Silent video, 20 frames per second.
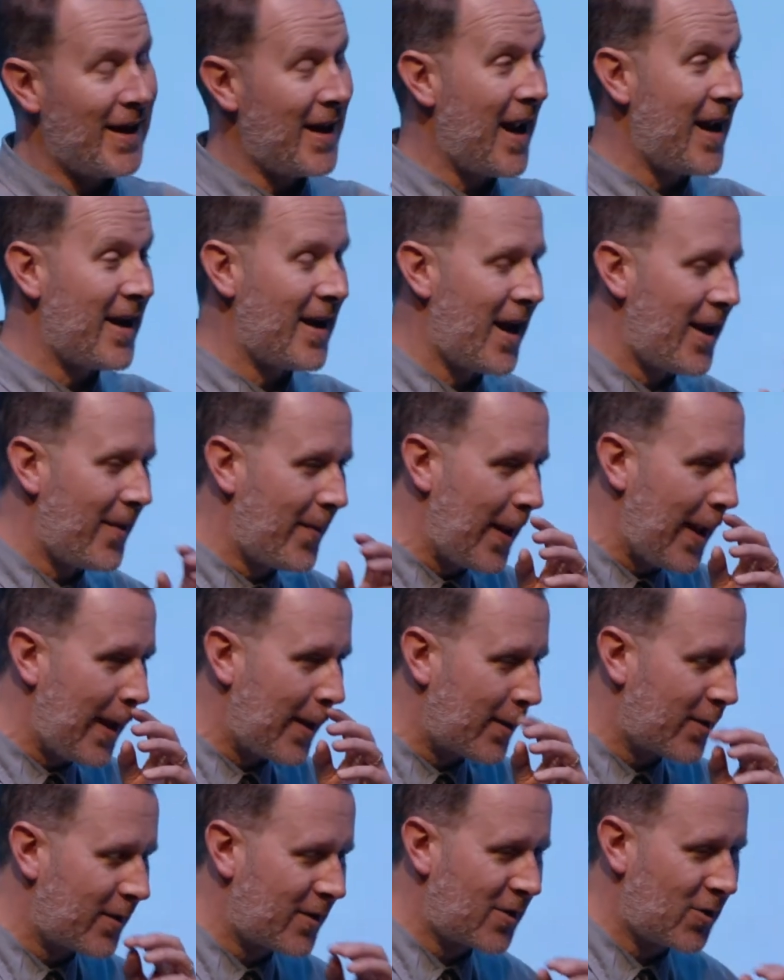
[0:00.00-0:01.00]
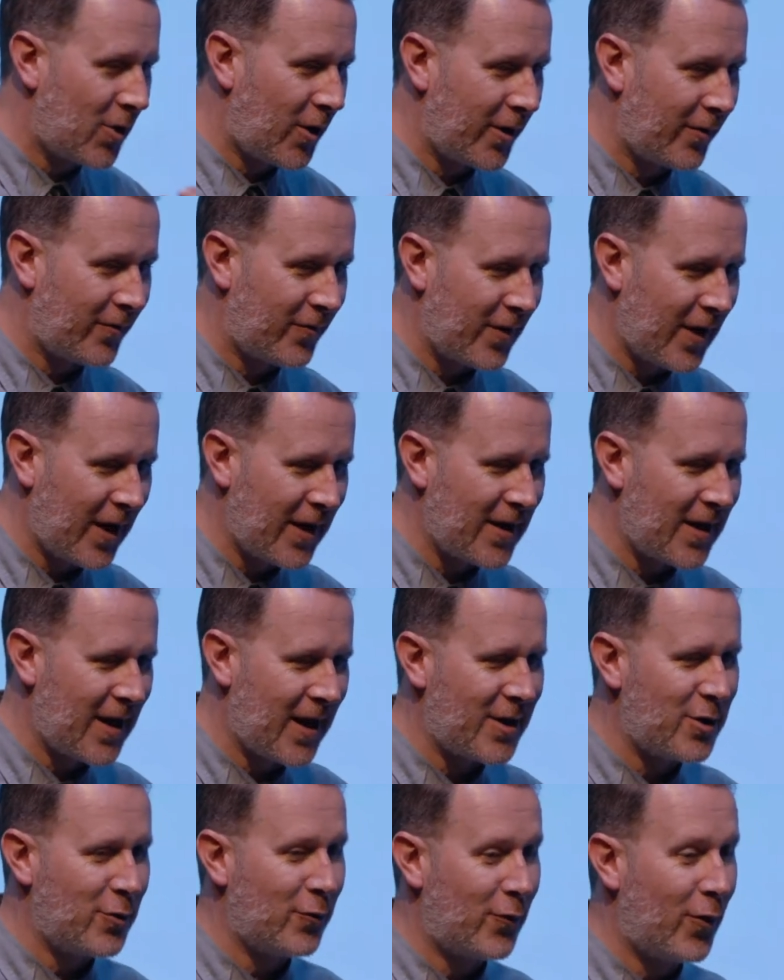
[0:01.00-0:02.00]
And that kind of,
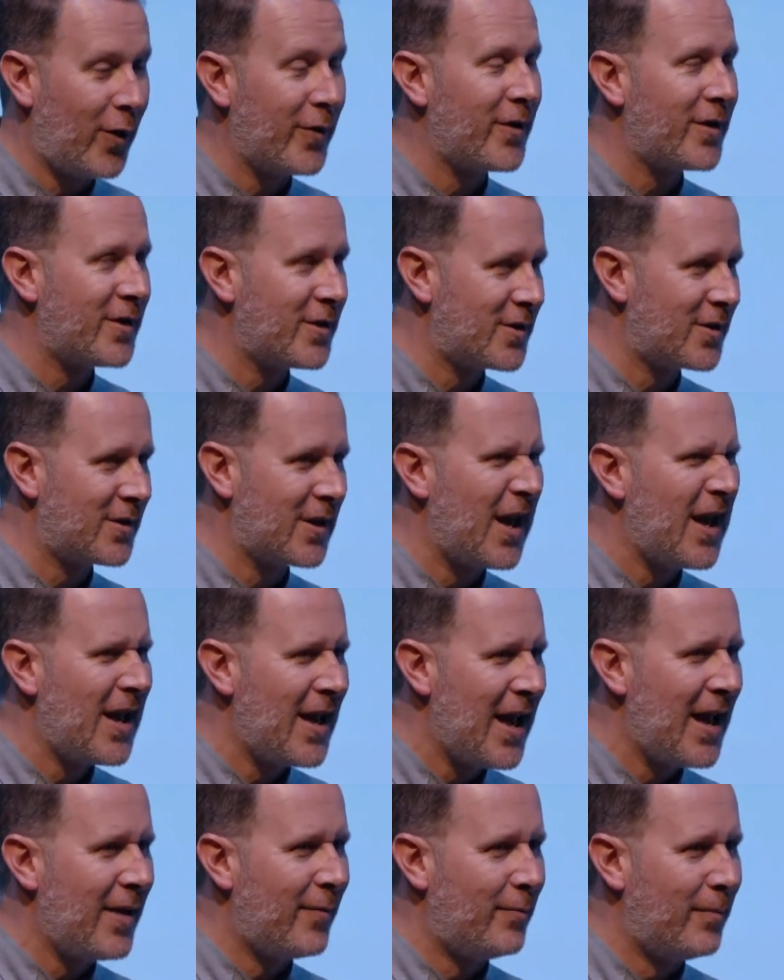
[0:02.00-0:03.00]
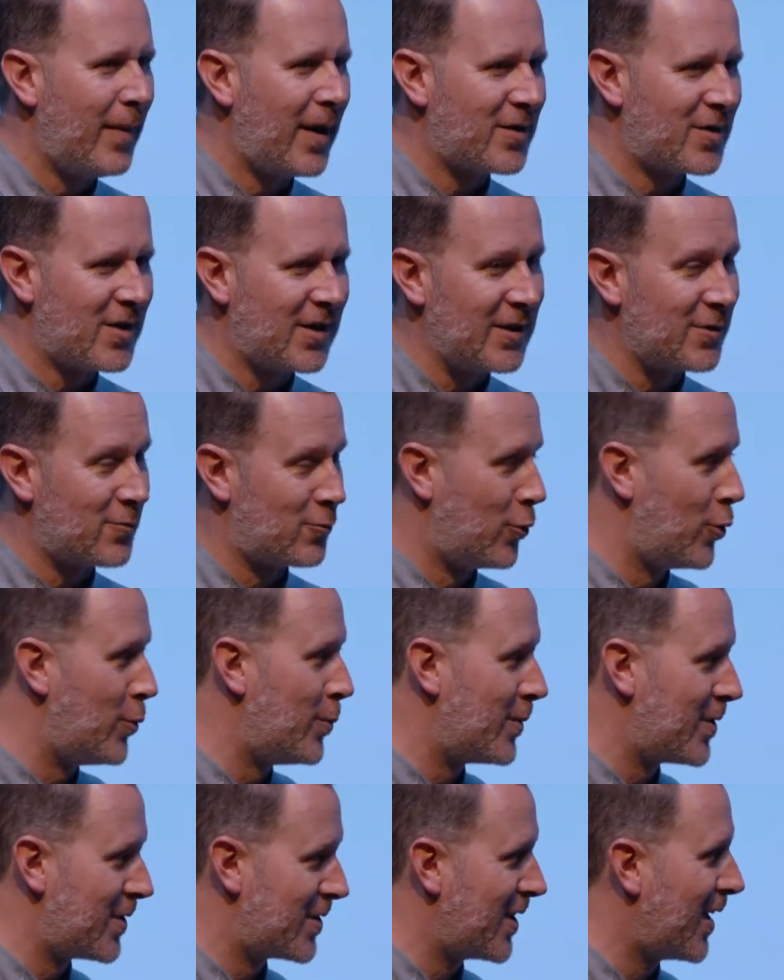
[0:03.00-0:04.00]
and you'll find that you have much less
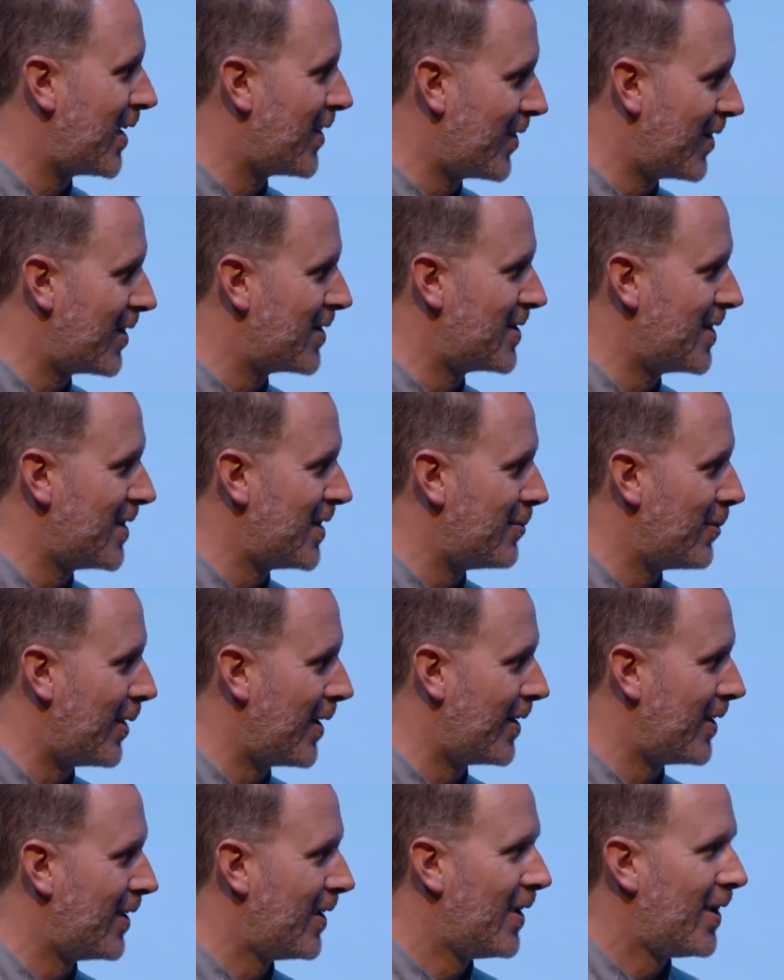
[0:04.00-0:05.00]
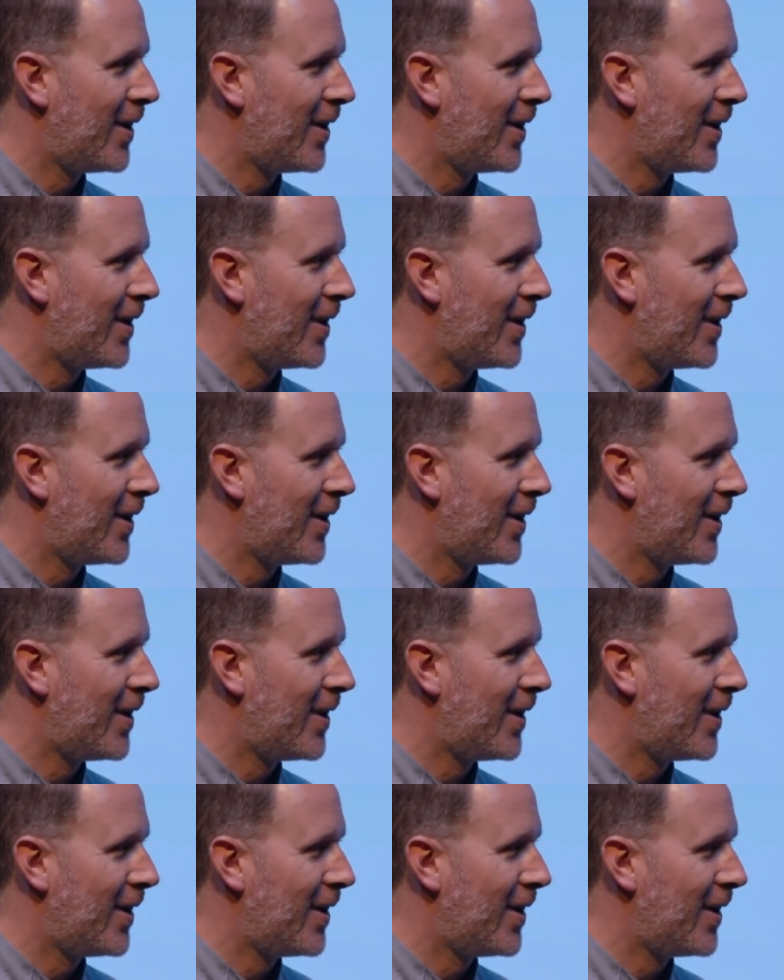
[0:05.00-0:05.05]
room to say things anyway.